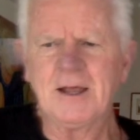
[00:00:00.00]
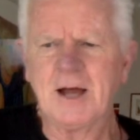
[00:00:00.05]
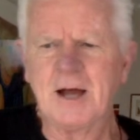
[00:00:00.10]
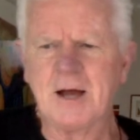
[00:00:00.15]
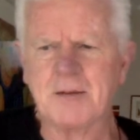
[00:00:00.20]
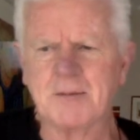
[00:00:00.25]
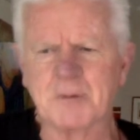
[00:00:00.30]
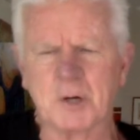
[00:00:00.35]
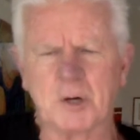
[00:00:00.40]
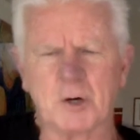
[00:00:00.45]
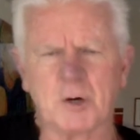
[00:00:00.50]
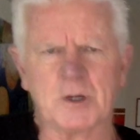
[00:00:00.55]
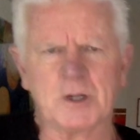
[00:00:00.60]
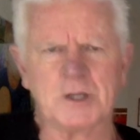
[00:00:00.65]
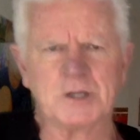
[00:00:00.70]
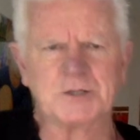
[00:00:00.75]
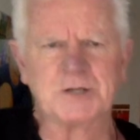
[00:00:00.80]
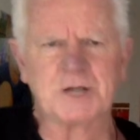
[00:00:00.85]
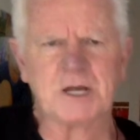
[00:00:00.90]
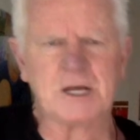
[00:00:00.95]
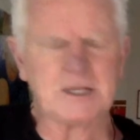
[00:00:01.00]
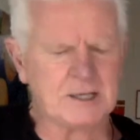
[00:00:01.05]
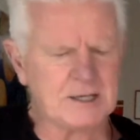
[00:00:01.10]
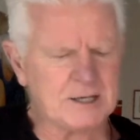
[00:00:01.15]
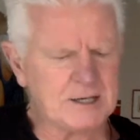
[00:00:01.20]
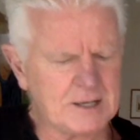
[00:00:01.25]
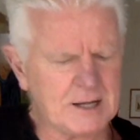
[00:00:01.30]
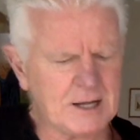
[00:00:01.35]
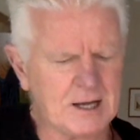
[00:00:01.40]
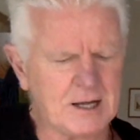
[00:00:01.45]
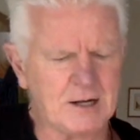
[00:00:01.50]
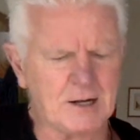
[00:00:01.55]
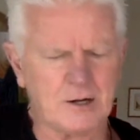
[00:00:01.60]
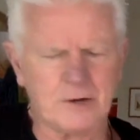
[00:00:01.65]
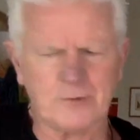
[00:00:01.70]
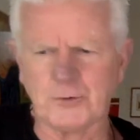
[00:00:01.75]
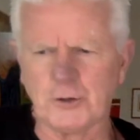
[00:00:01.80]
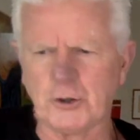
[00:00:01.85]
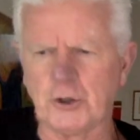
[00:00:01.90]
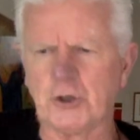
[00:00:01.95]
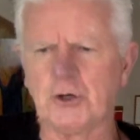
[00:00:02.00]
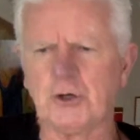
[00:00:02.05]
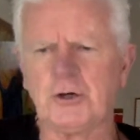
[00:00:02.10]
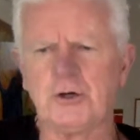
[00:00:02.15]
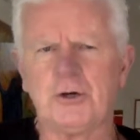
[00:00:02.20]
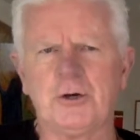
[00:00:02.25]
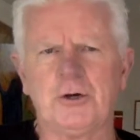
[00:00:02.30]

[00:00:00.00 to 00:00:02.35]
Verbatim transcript: I'm gonna say that I love you,